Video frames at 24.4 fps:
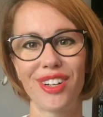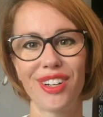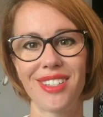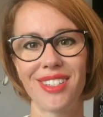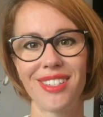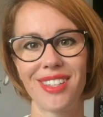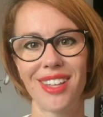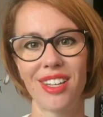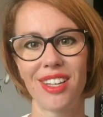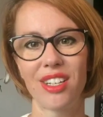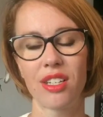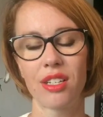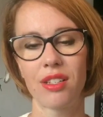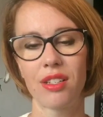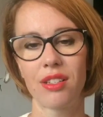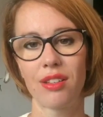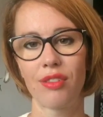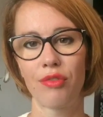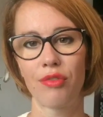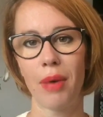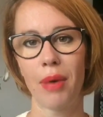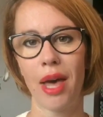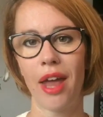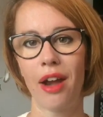organizations
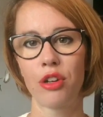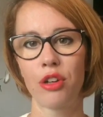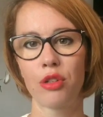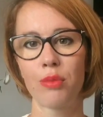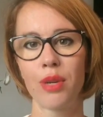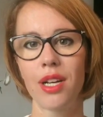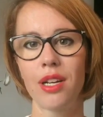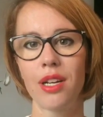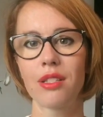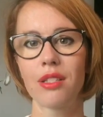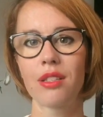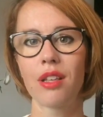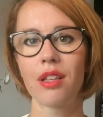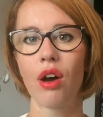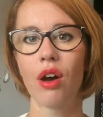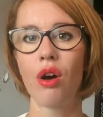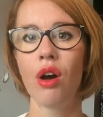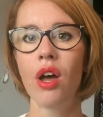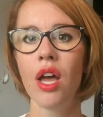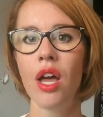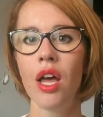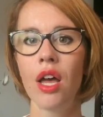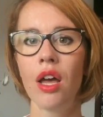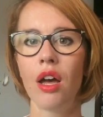of management. And so
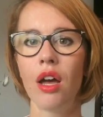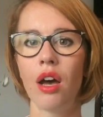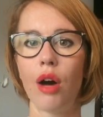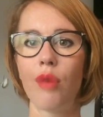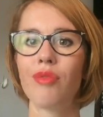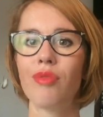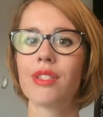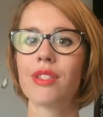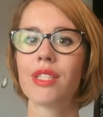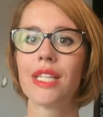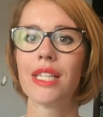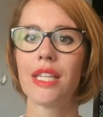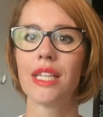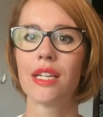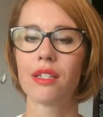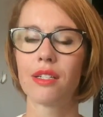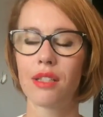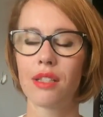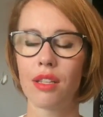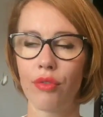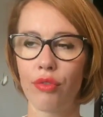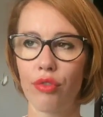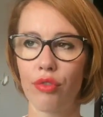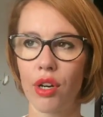obviously
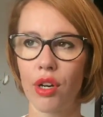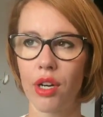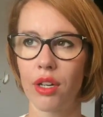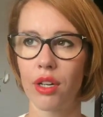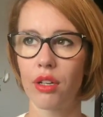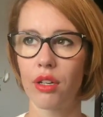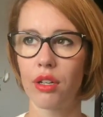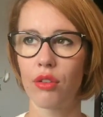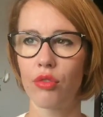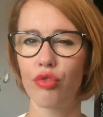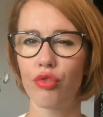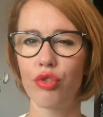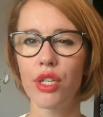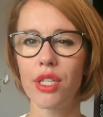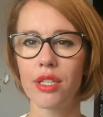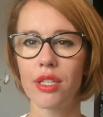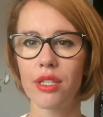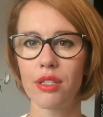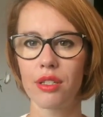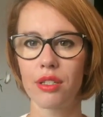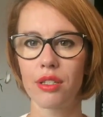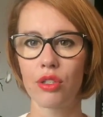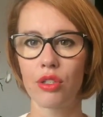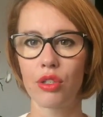there's different
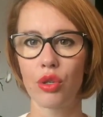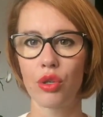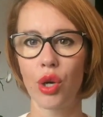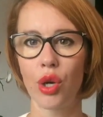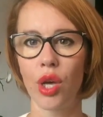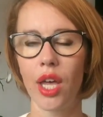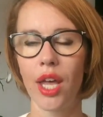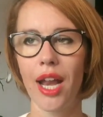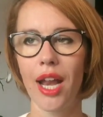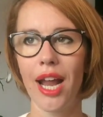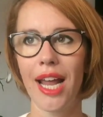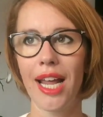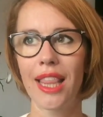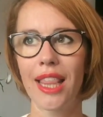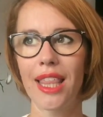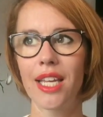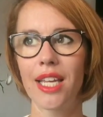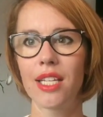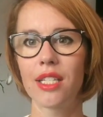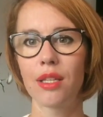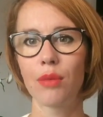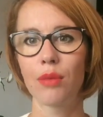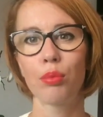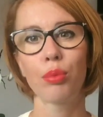reasons to it. I
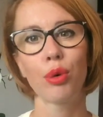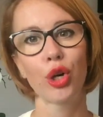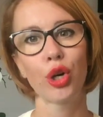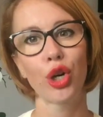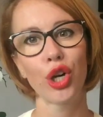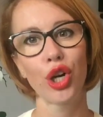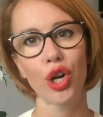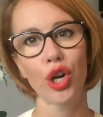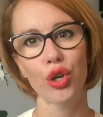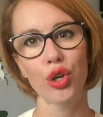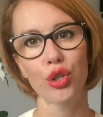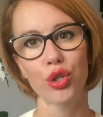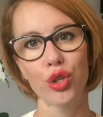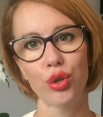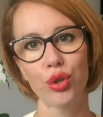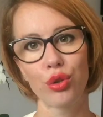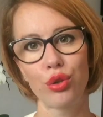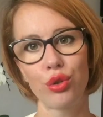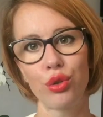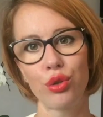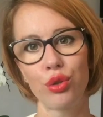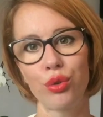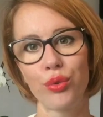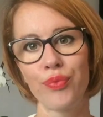think it's important also
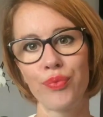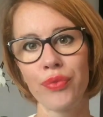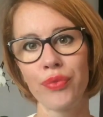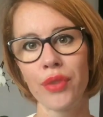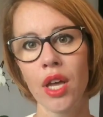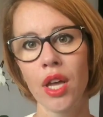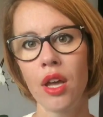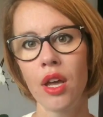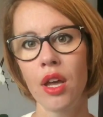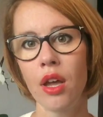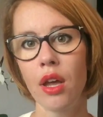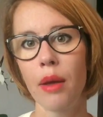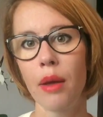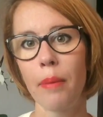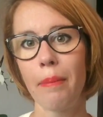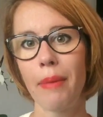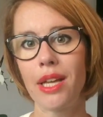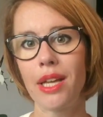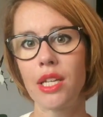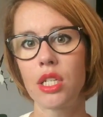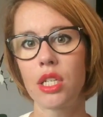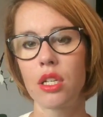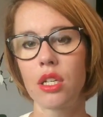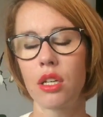to
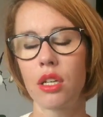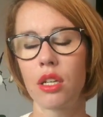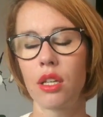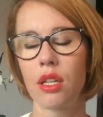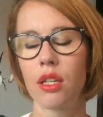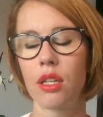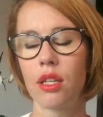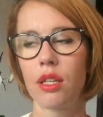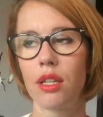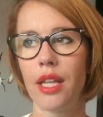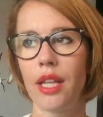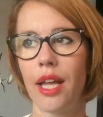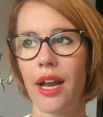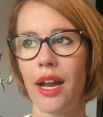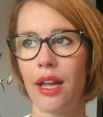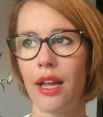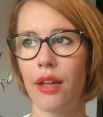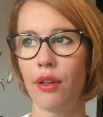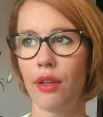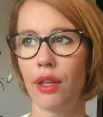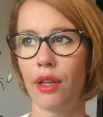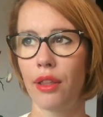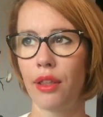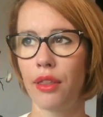mention that
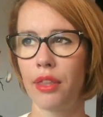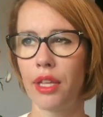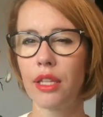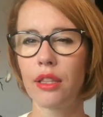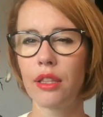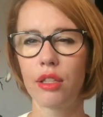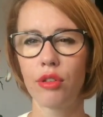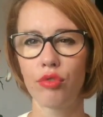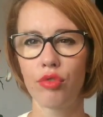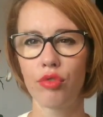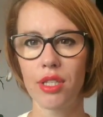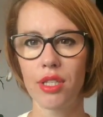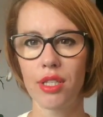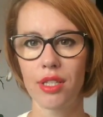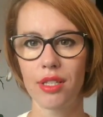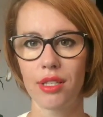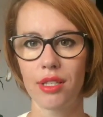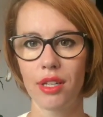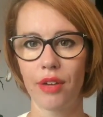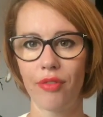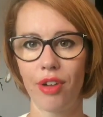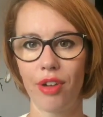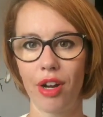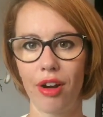I think the
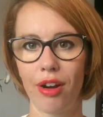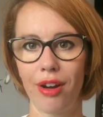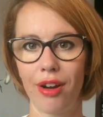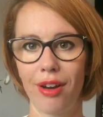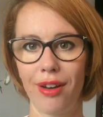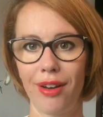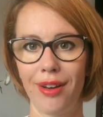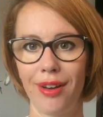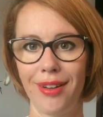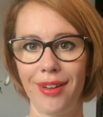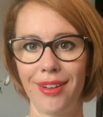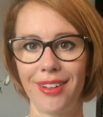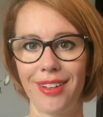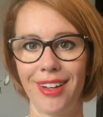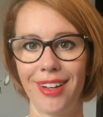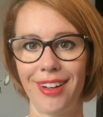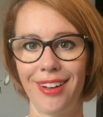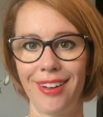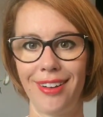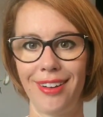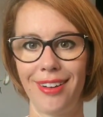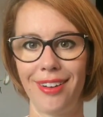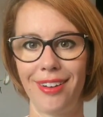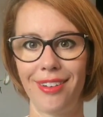reasons are very
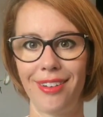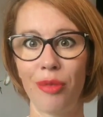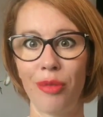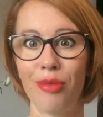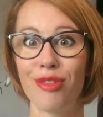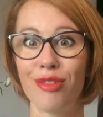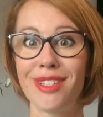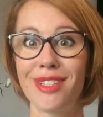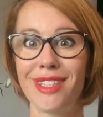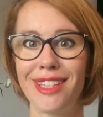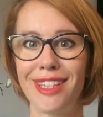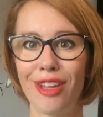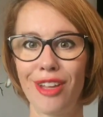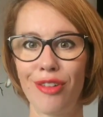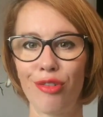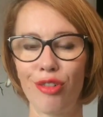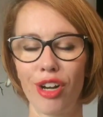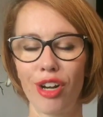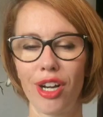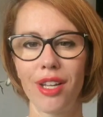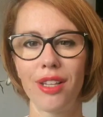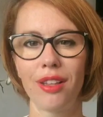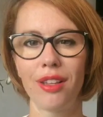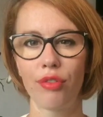obviously
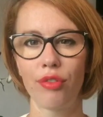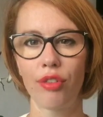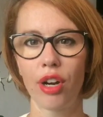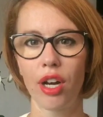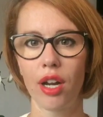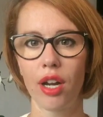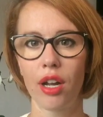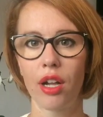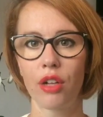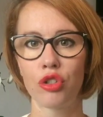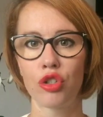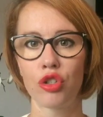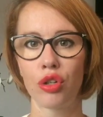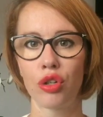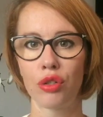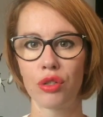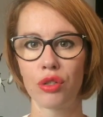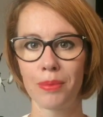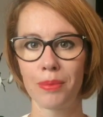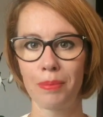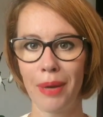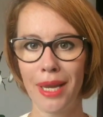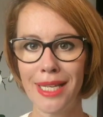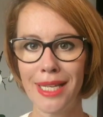different in different
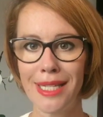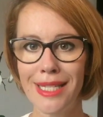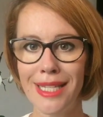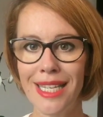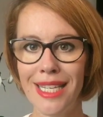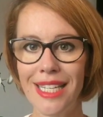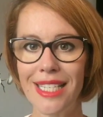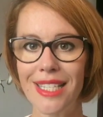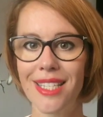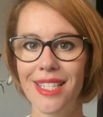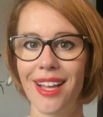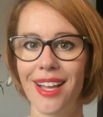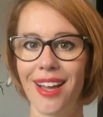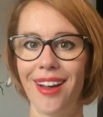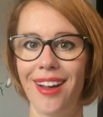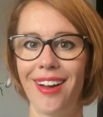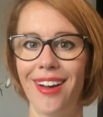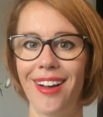cultural spaces.